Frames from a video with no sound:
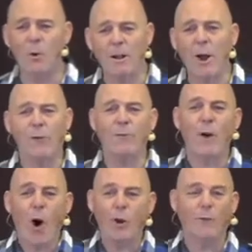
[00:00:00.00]
I mean, all
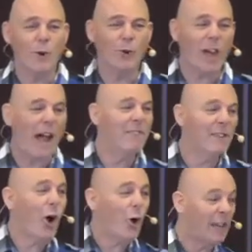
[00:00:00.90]
four of us and the
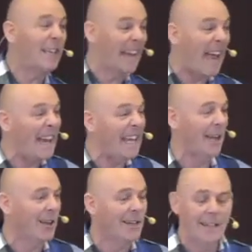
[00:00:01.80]
dog can get in.